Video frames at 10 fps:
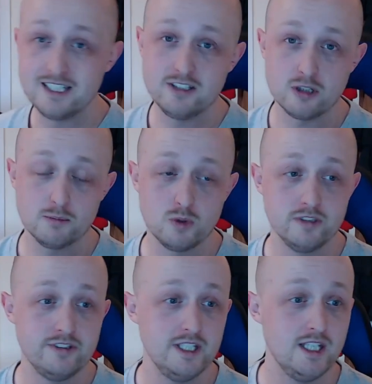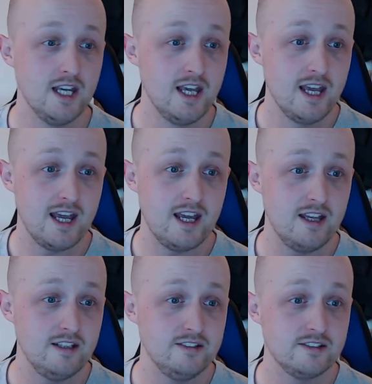really top quality,
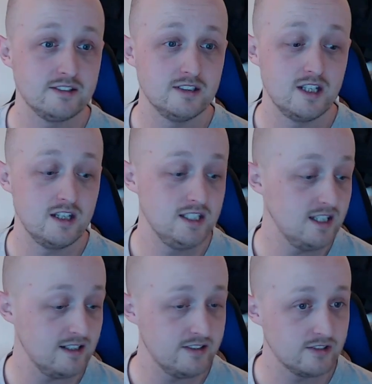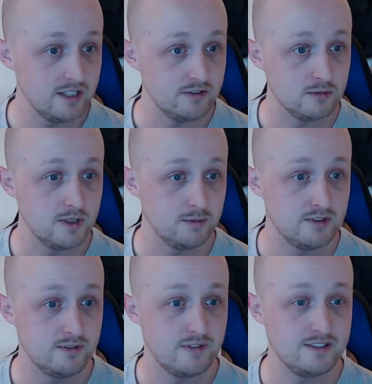and you get lens clearer as well,
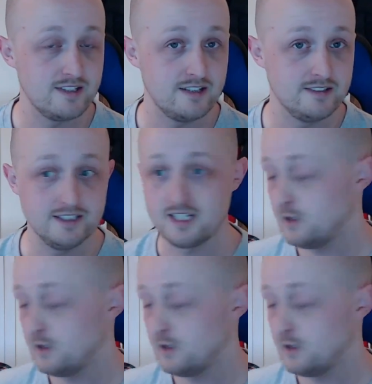which is fantastic.